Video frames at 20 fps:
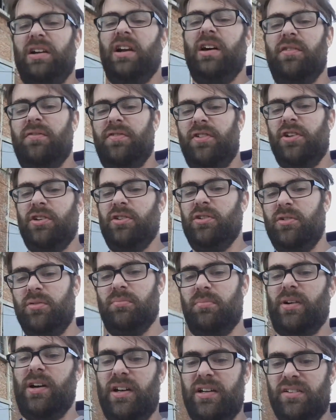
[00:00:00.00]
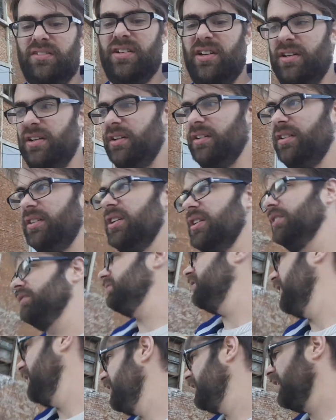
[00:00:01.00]
love you, my darling
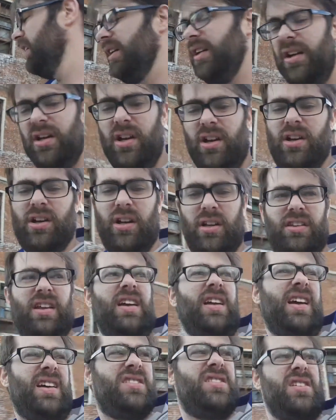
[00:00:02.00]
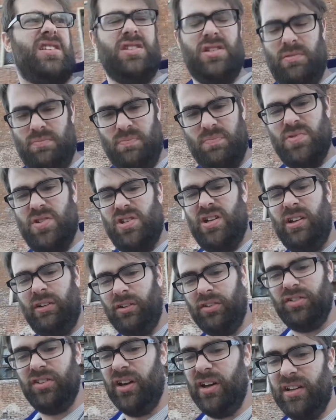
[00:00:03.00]
girlfriend. Actually, a little
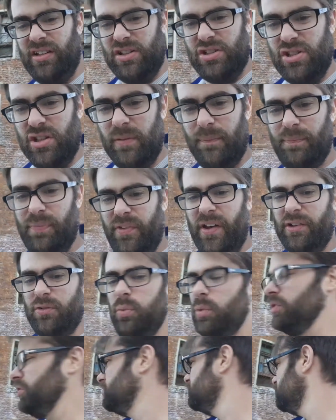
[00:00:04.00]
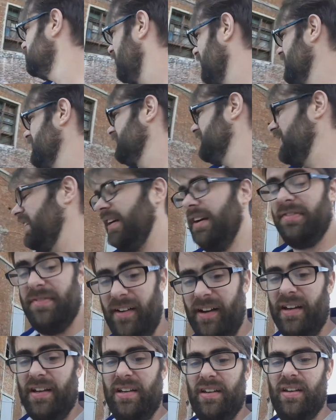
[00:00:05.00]
side issue. That's one strange thing I
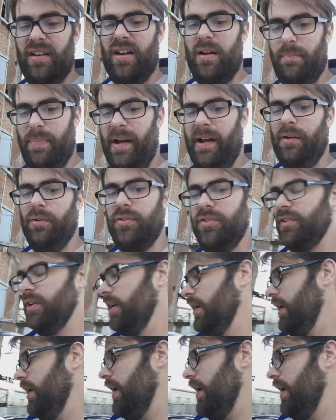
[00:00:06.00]
find about